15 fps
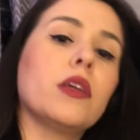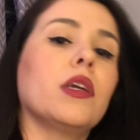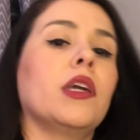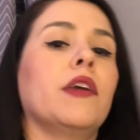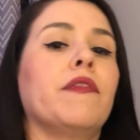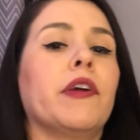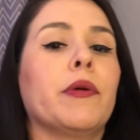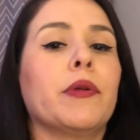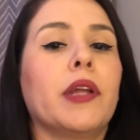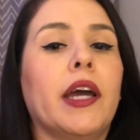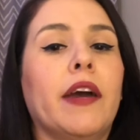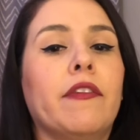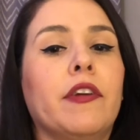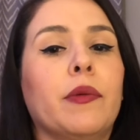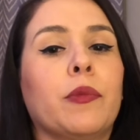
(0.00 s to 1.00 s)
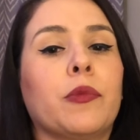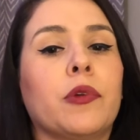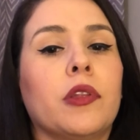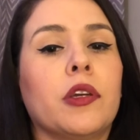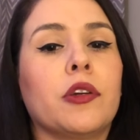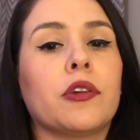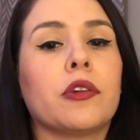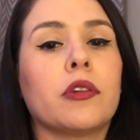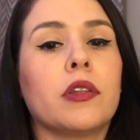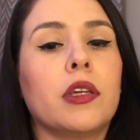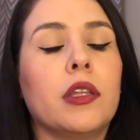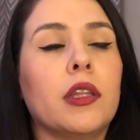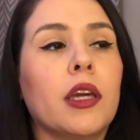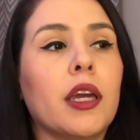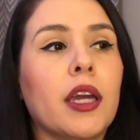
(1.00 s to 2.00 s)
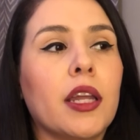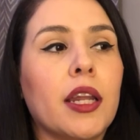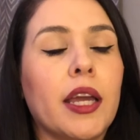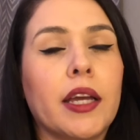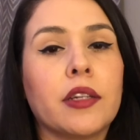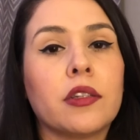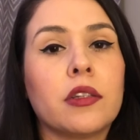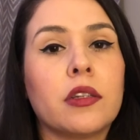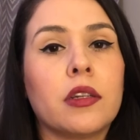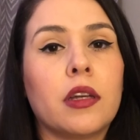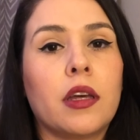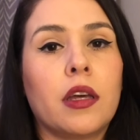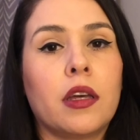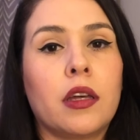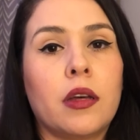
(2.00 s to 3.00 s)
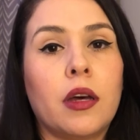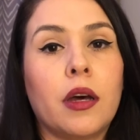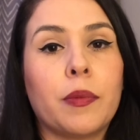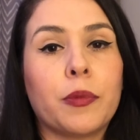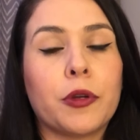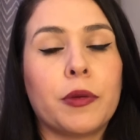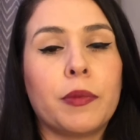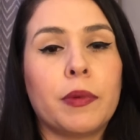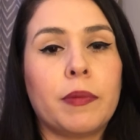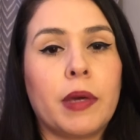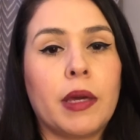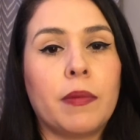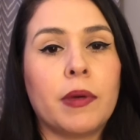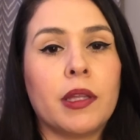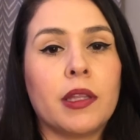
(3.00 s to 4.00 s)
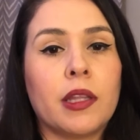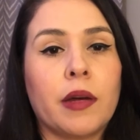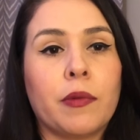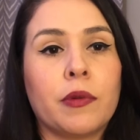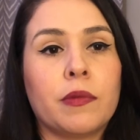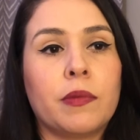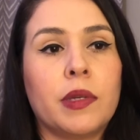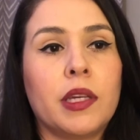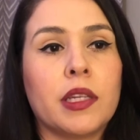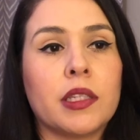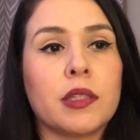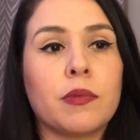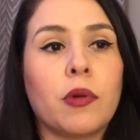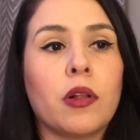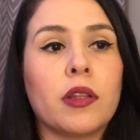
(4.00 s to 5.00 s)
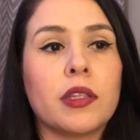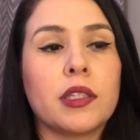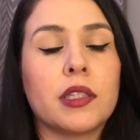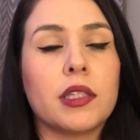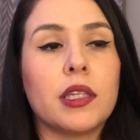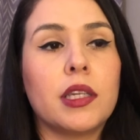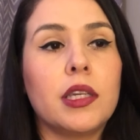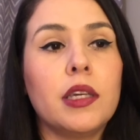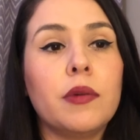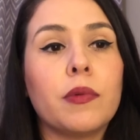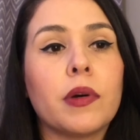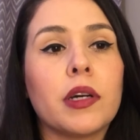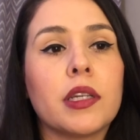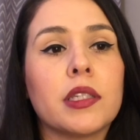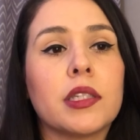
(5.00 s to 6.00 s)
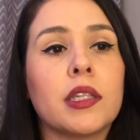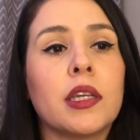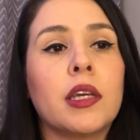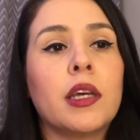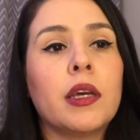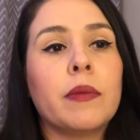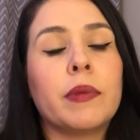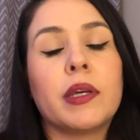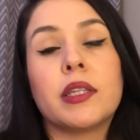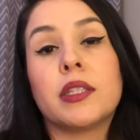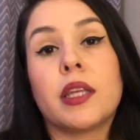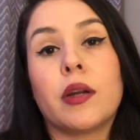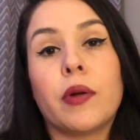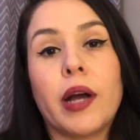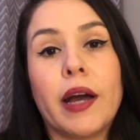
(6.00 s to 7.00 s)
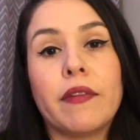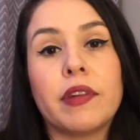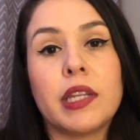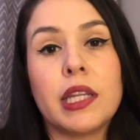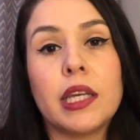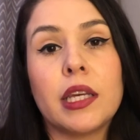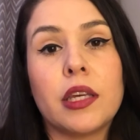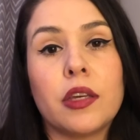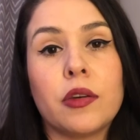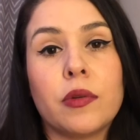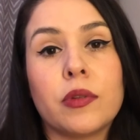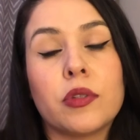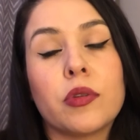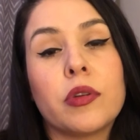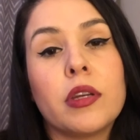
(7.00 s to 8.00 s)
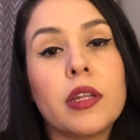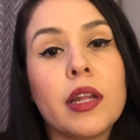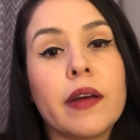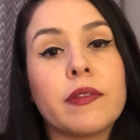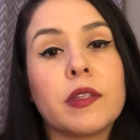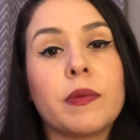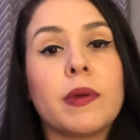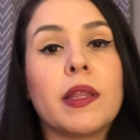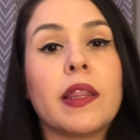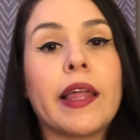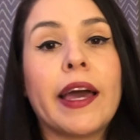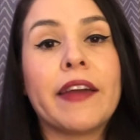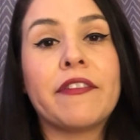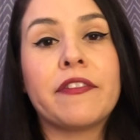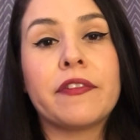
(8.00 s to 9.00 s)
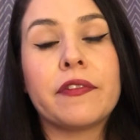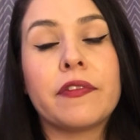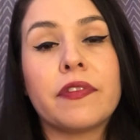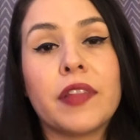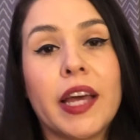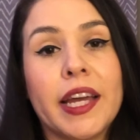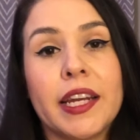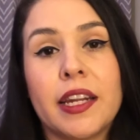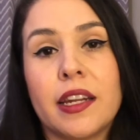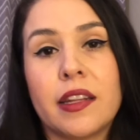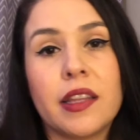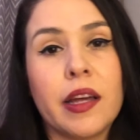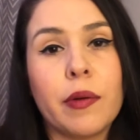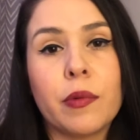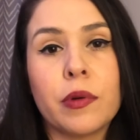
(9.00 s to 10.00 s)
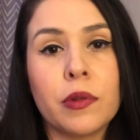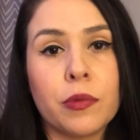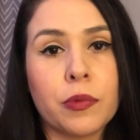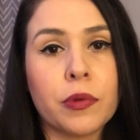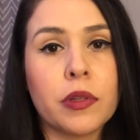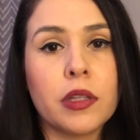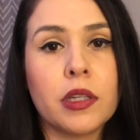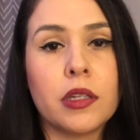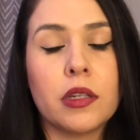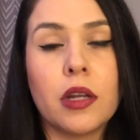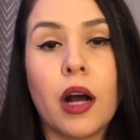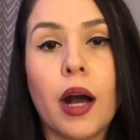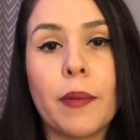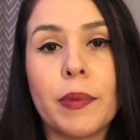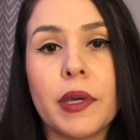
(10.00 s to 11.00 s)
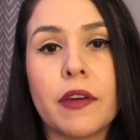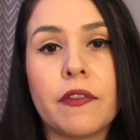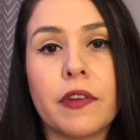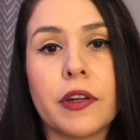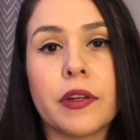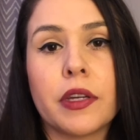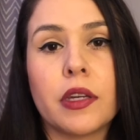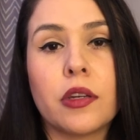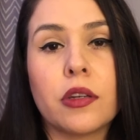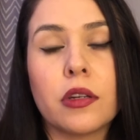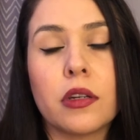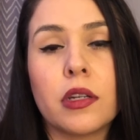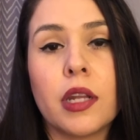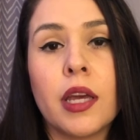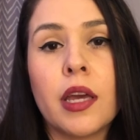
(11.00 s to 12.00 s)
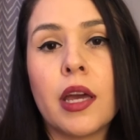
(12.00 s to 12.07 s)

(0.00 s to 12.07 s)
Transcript: if I were to have him really early, they can't handle a preemie baby that would be as small as he was, because they don't have a NICU, and so he'd have to be life flighted, and that would really not be a very good